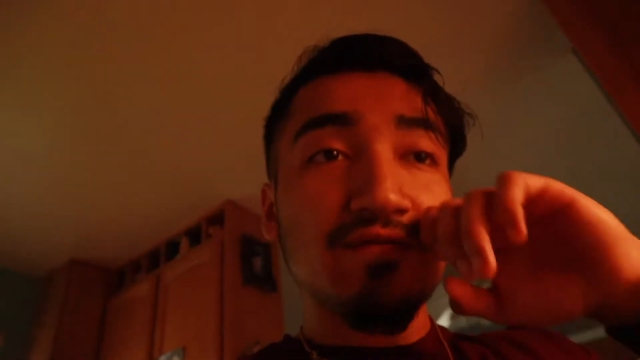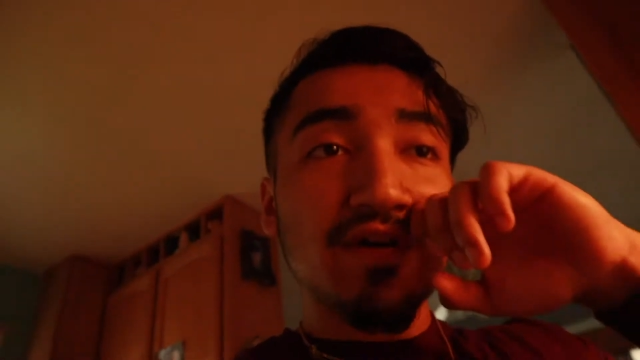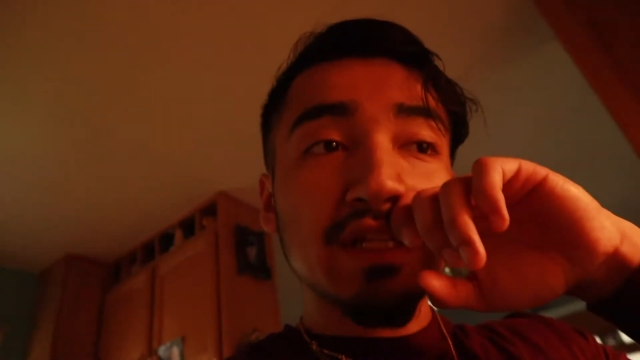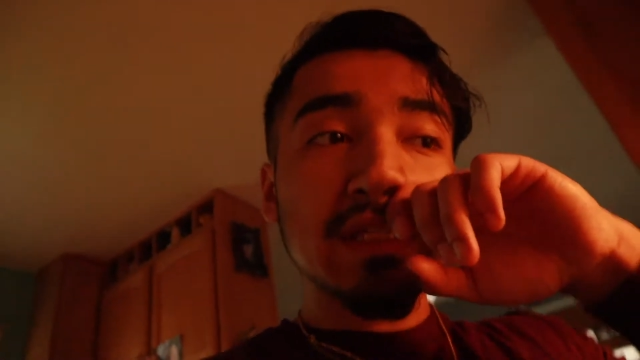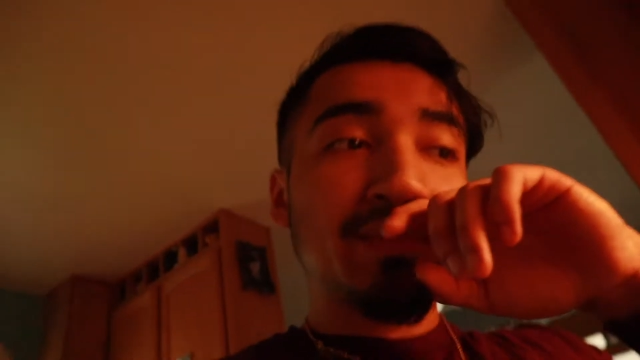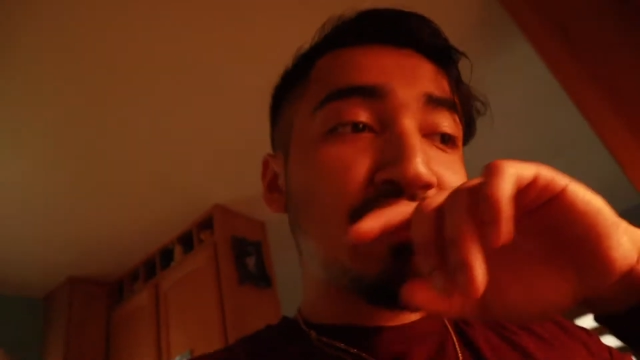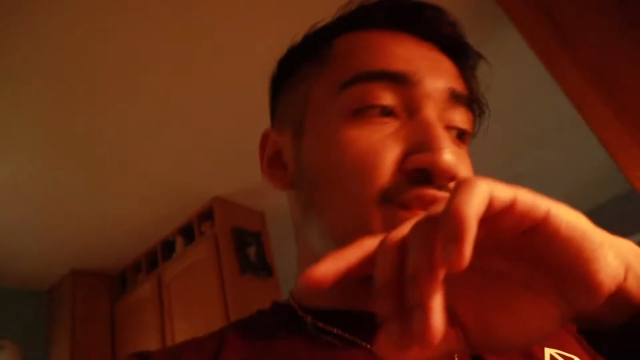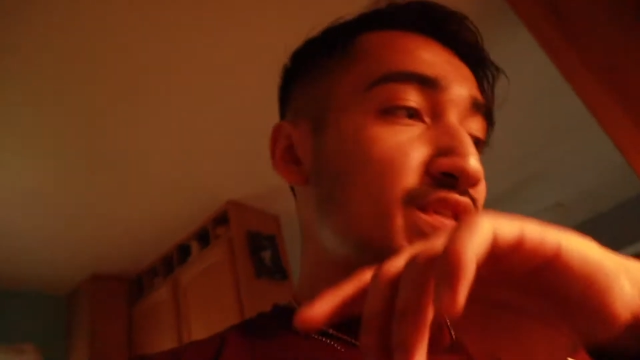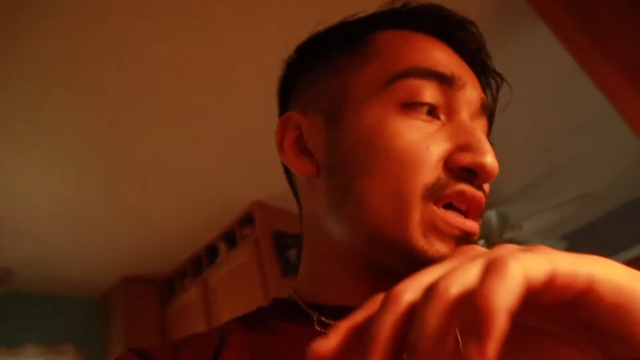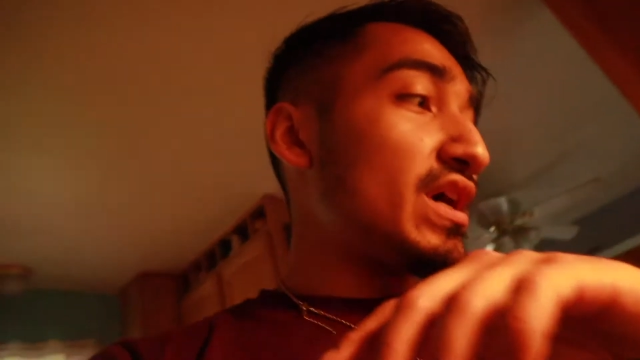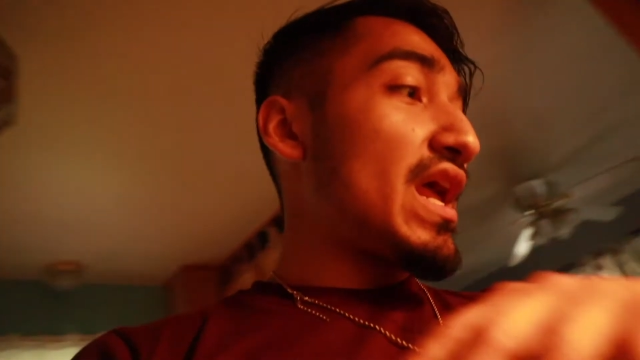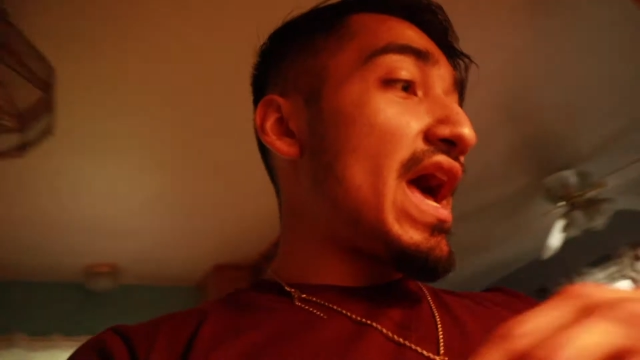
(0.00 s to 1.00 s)
the vegetables
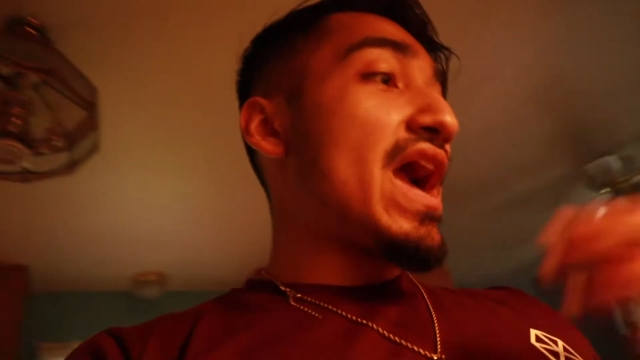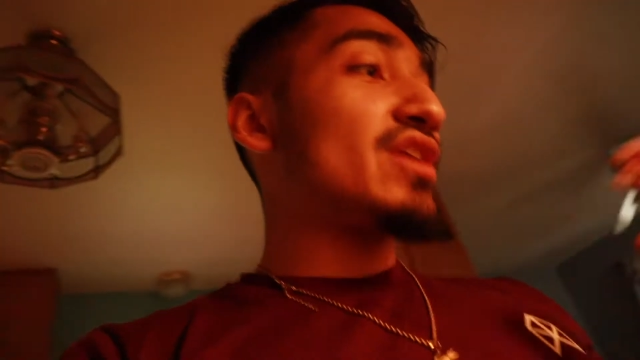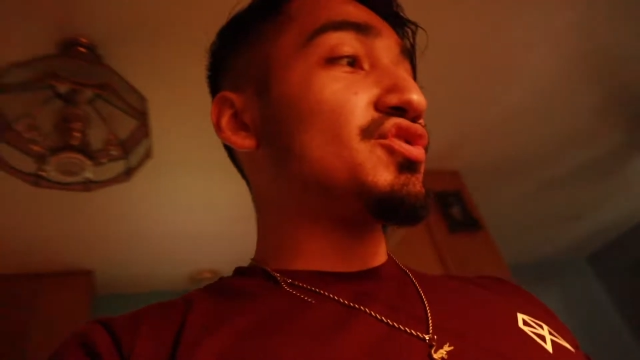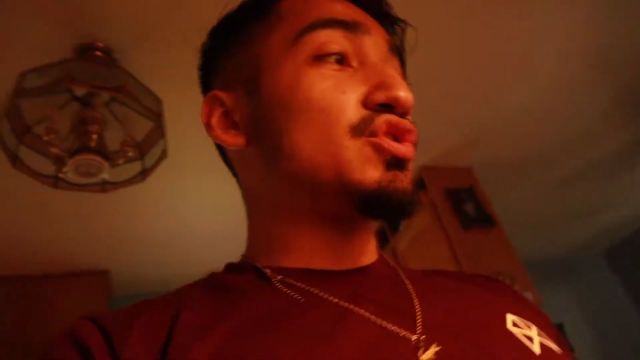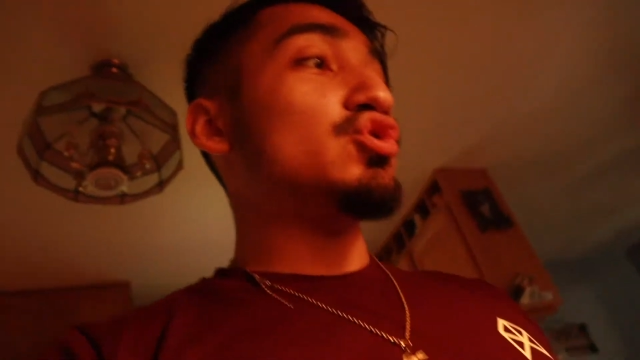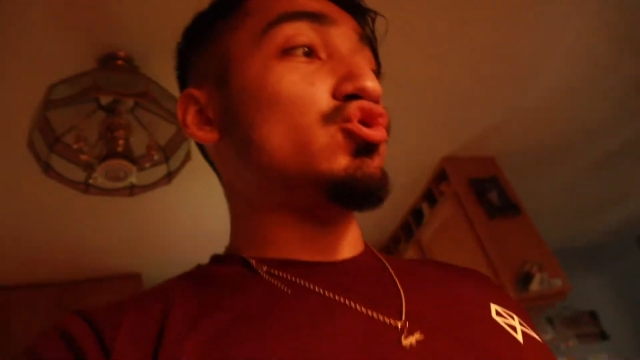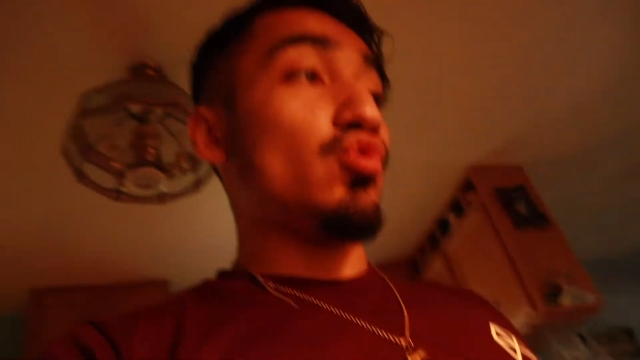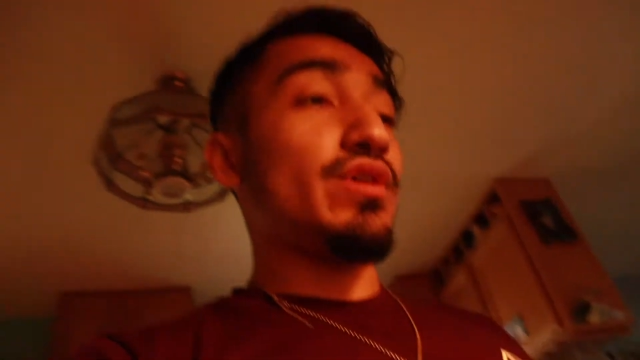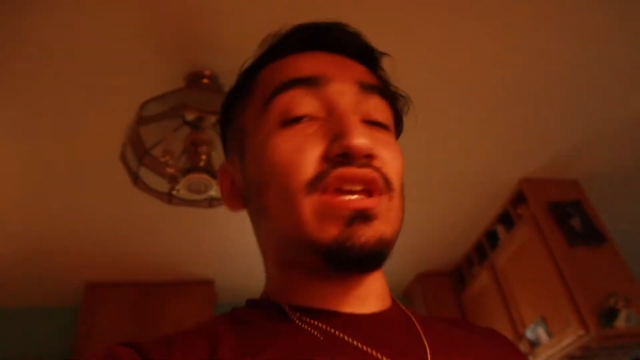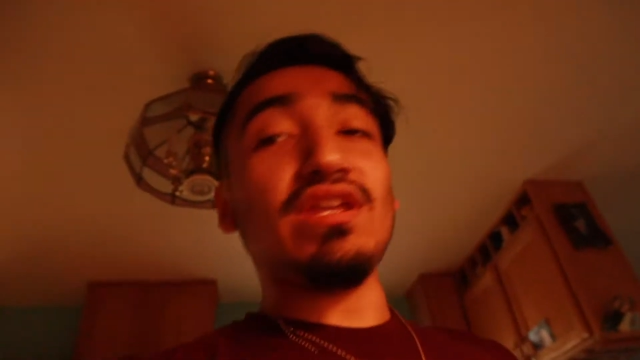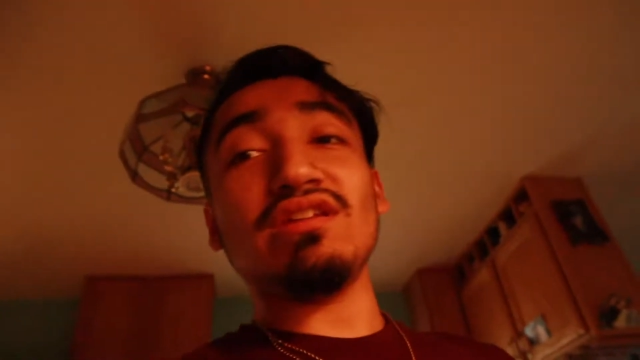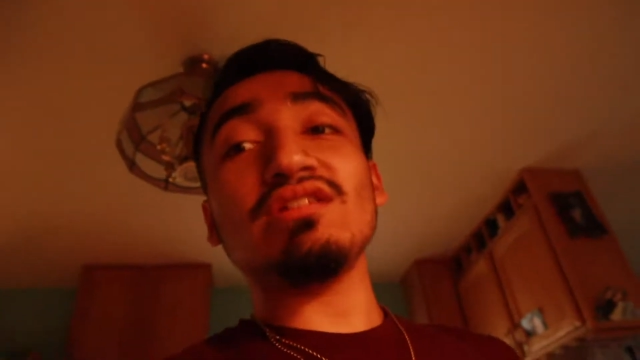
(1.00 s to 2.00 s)
that I actually enjoy
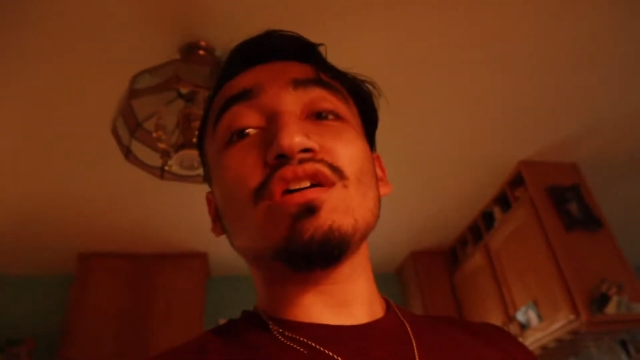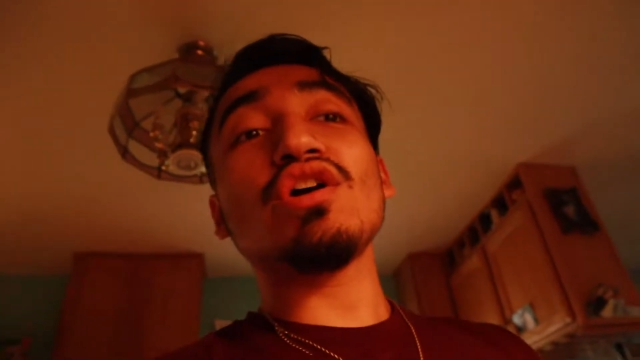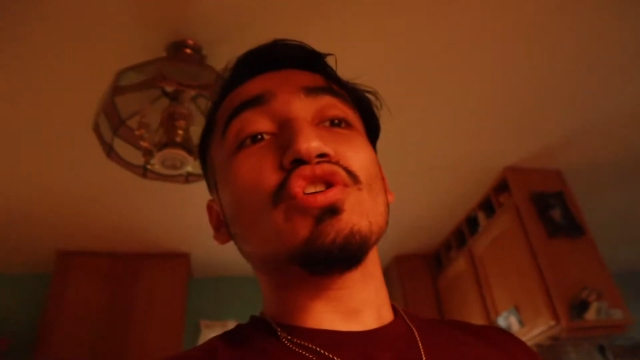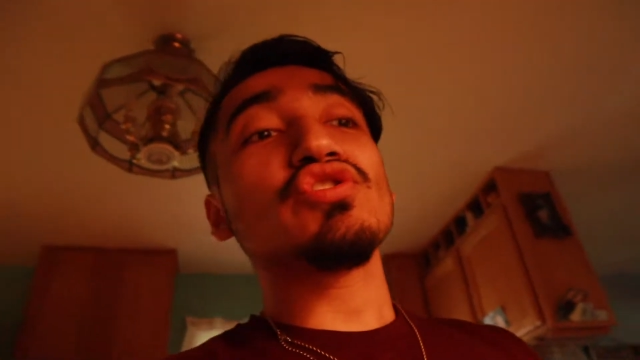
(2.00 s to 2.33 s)
eating,